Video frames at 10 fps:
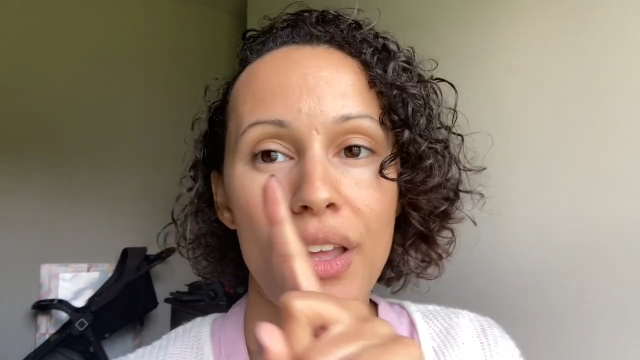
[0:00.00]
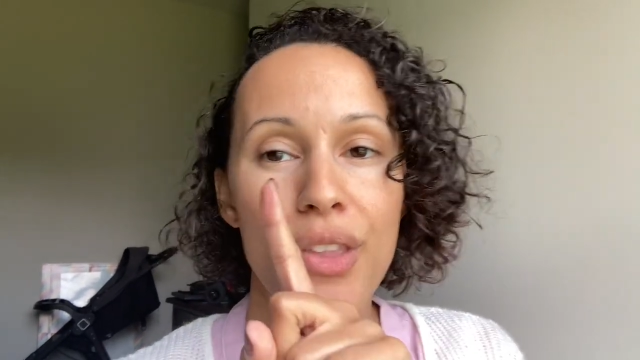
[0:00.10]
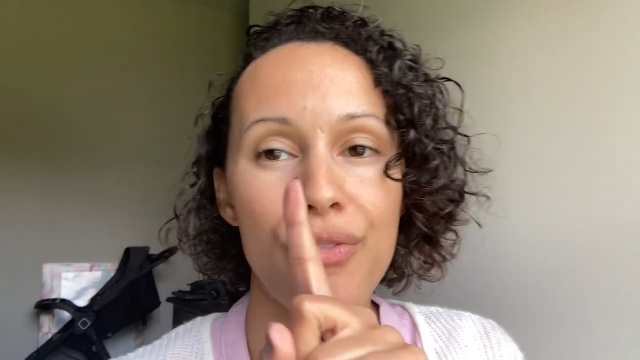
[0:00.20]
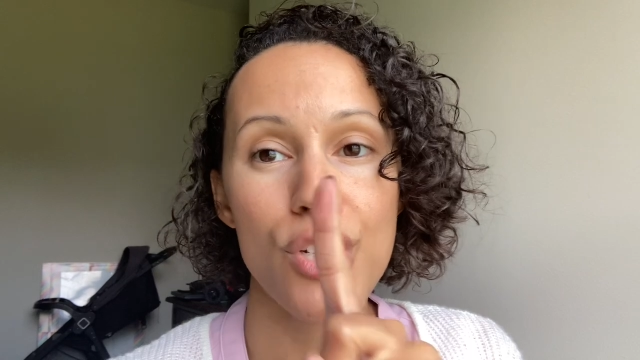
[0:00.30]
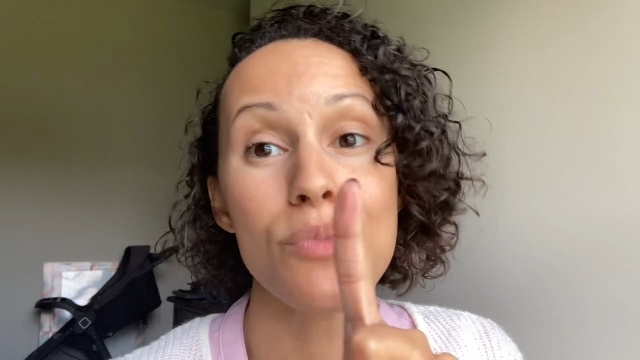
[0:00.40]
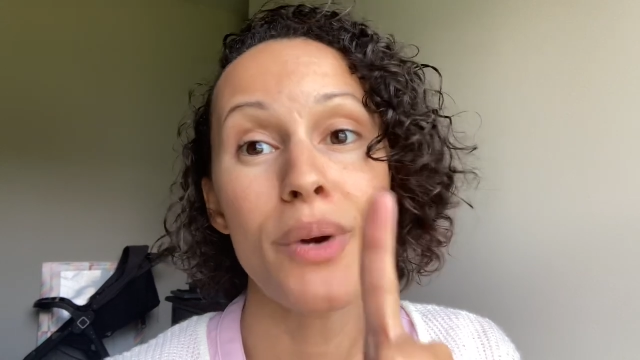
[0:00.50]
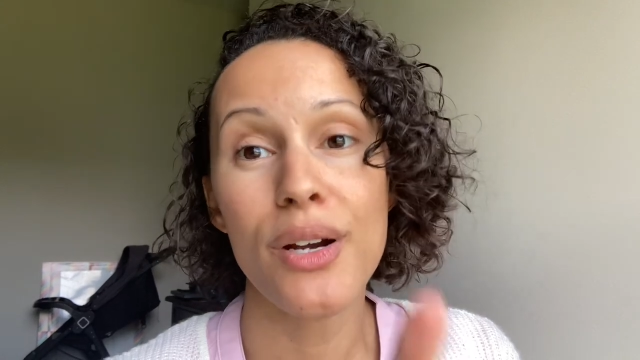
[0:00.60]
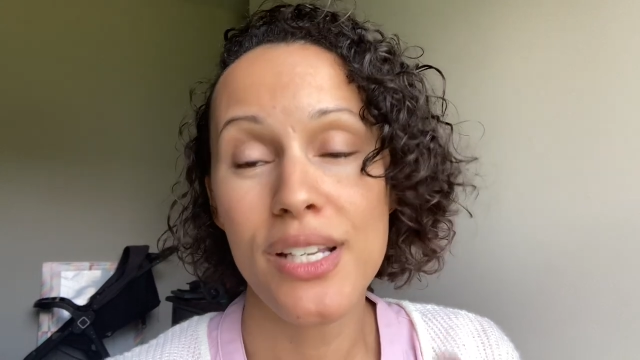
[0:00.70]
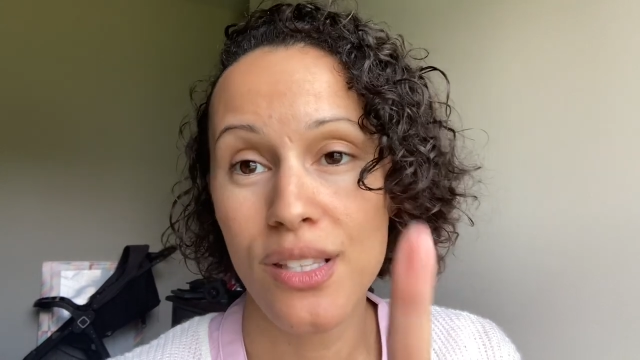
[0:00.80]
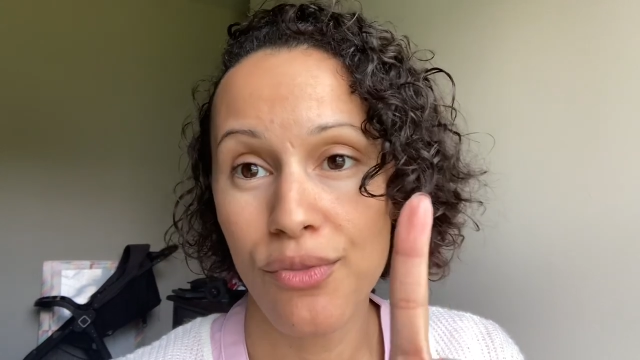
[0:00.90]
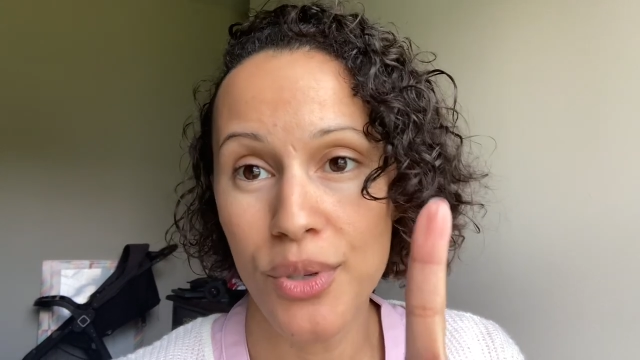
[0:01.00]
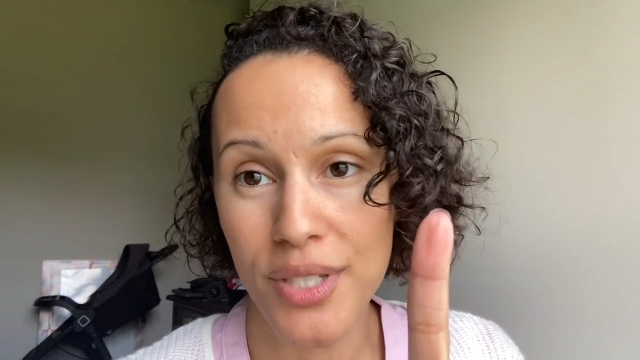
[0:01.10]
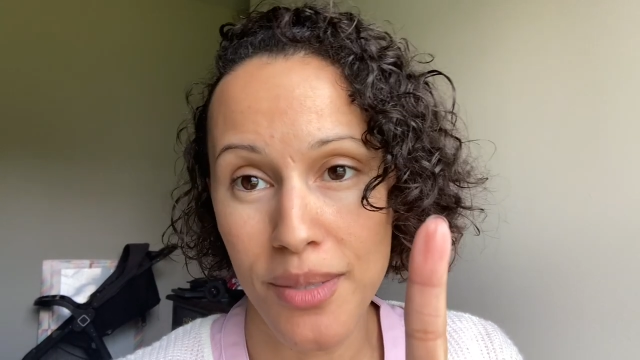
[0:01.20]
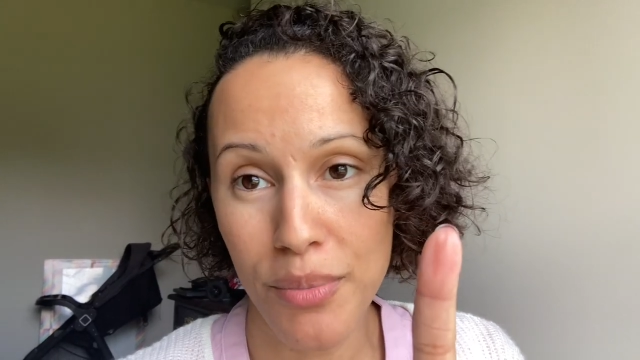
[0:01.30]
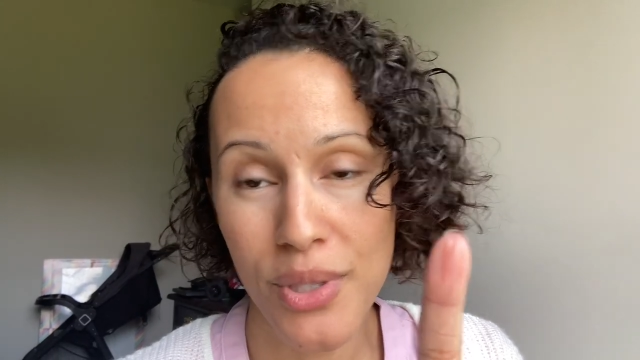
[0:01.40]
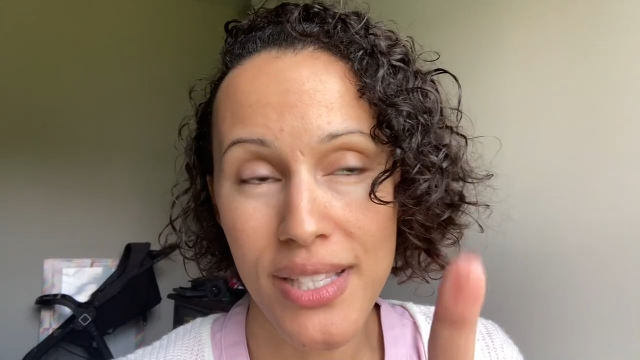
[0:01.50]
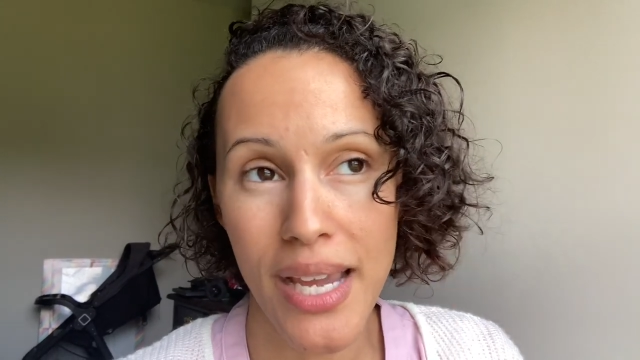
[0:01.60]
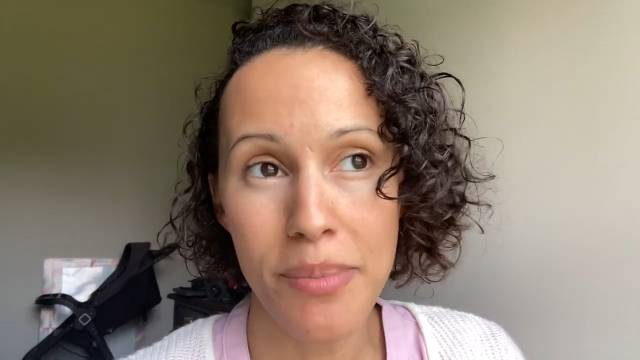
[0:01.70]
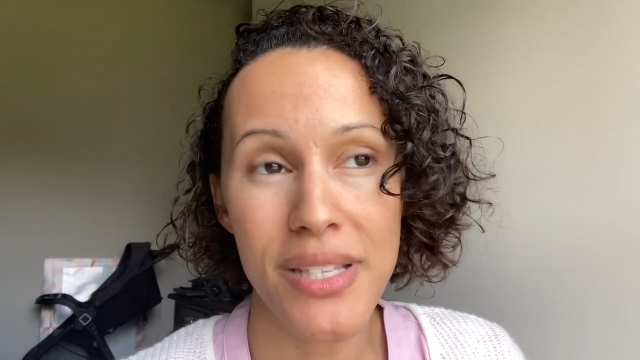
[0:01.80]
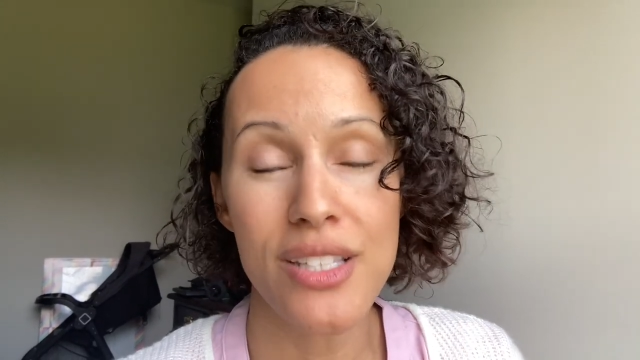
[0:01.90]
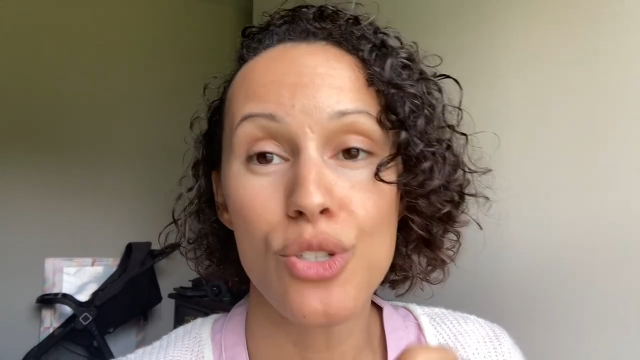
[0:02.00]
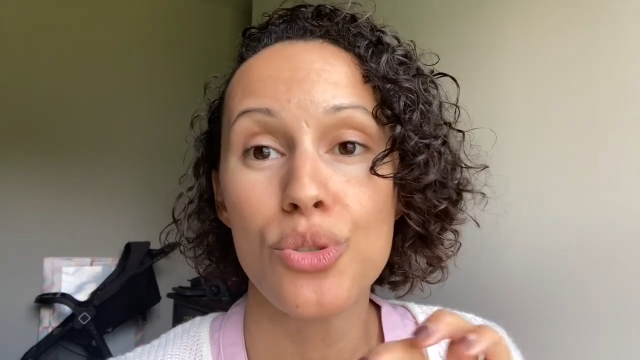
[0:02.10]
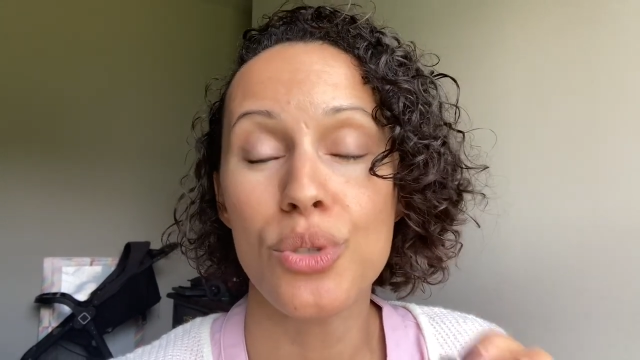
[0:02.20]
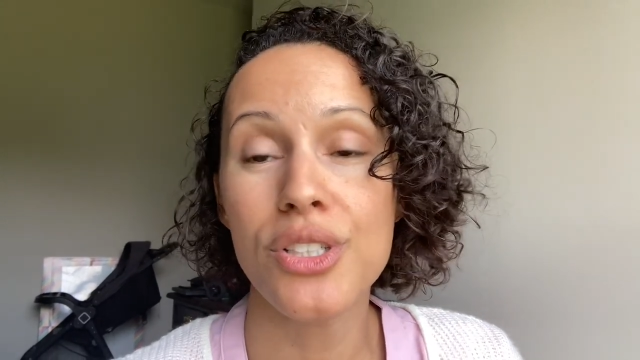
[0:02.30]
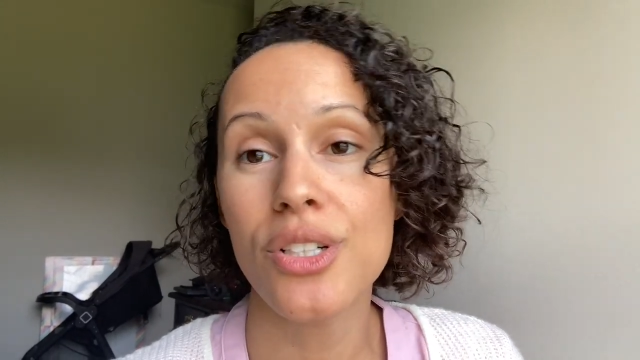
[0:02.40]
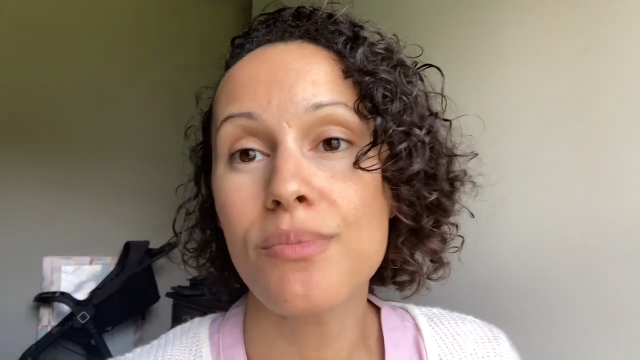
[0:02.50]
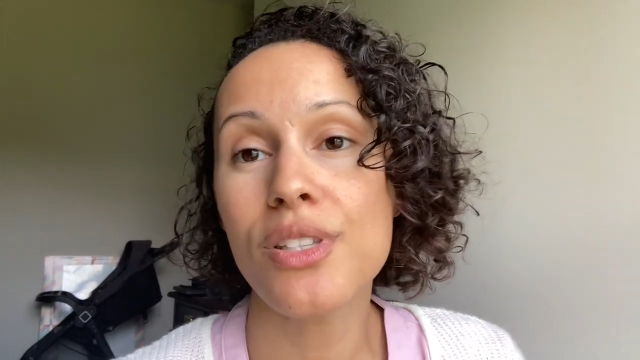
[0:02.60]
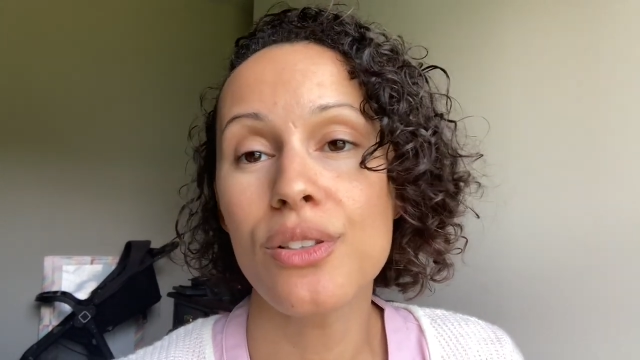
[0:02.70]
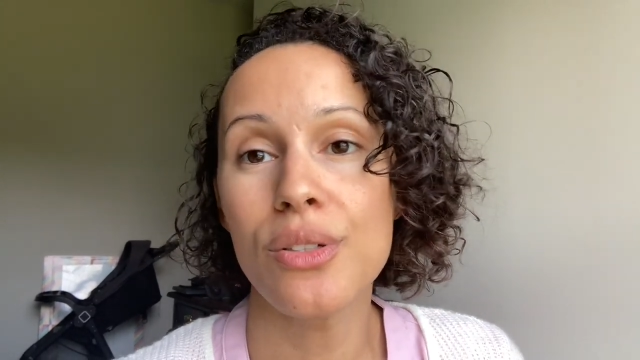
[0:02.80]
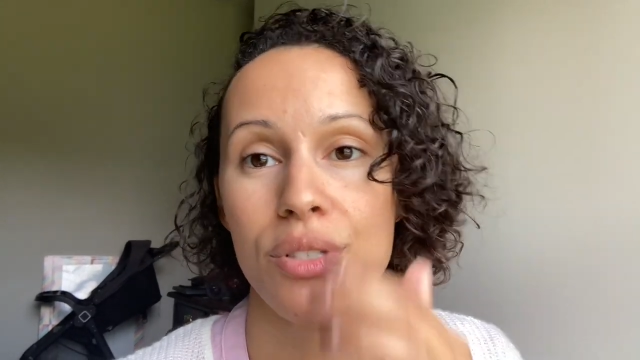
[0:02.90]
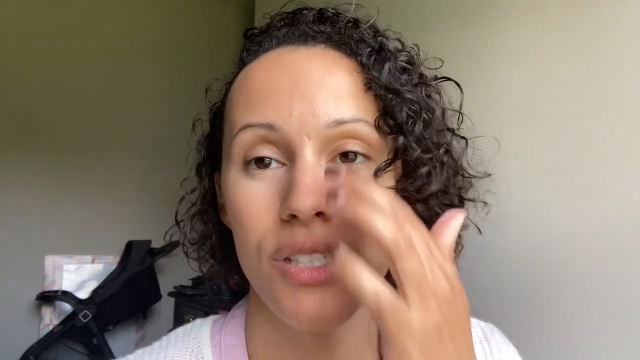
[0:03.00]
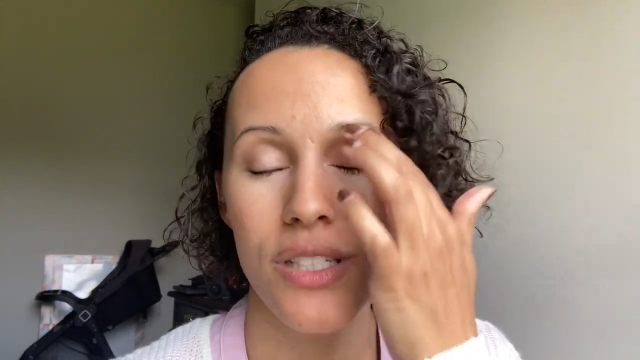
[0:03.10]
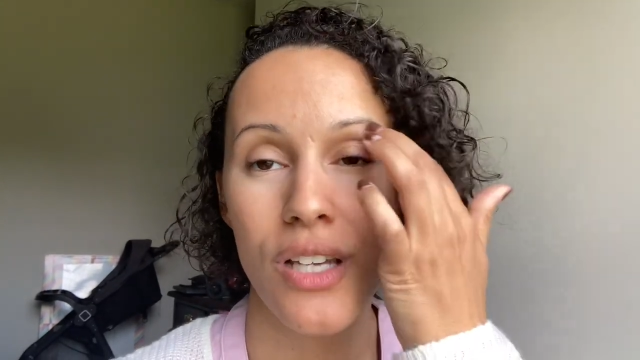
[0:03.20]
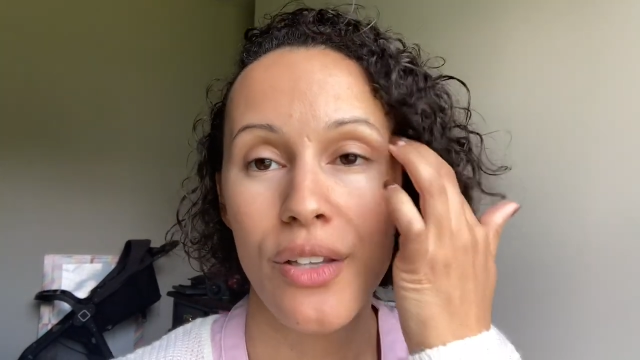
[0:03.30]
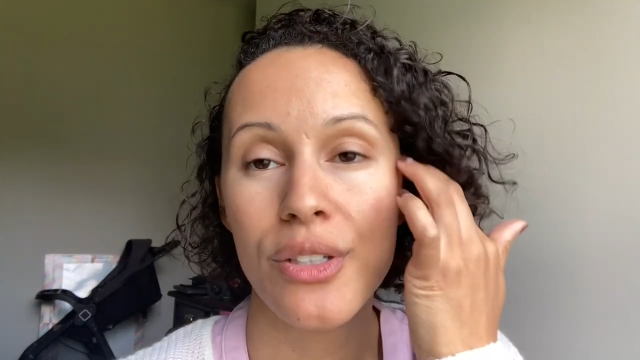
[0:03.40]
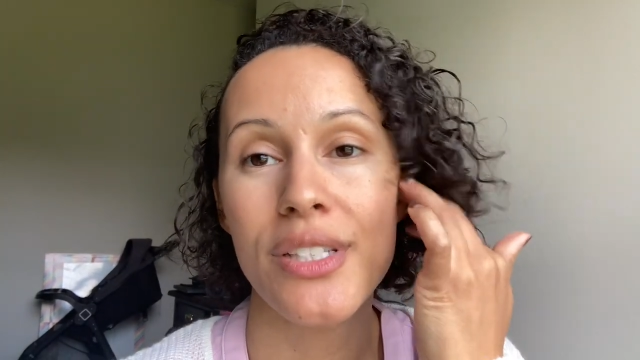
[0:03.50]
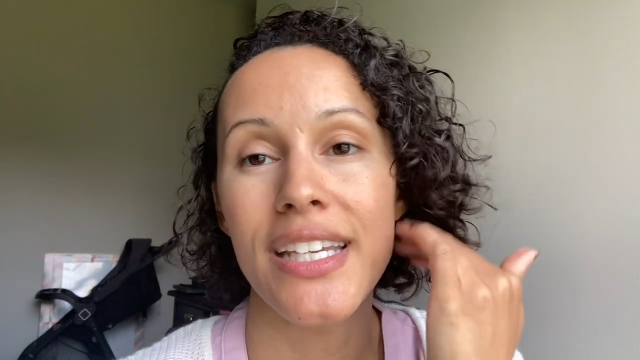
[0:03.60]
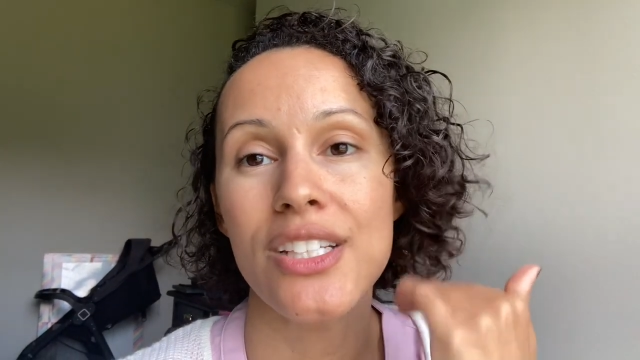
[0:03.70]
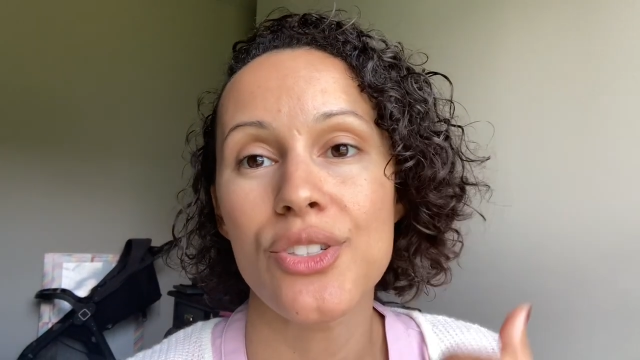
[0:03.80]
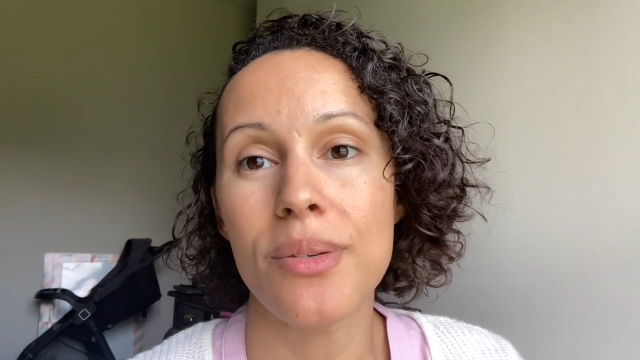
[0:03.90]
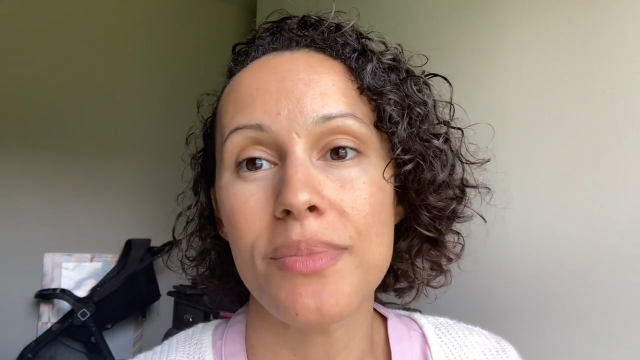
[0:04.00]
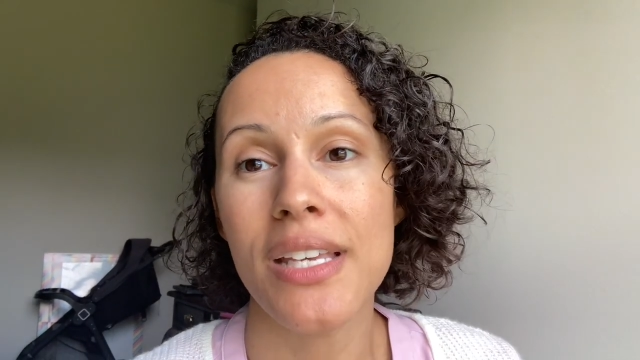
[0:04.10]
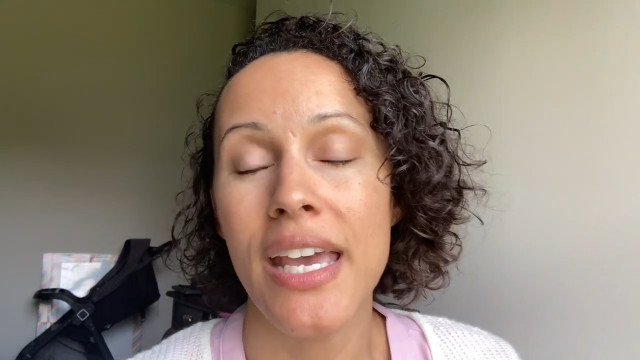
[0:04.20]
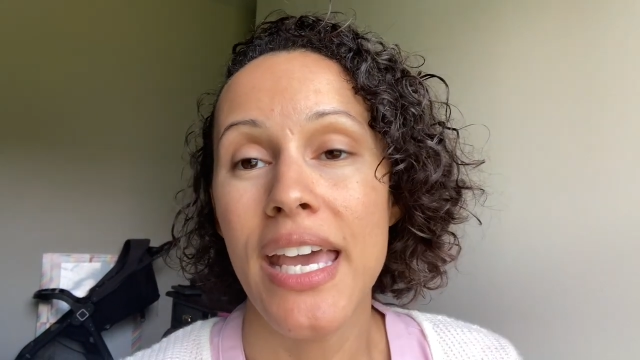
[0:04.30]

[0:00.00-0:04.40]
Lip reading: The first part is the 4 Simple Steps. It's a short-term solution to toddler tantrums.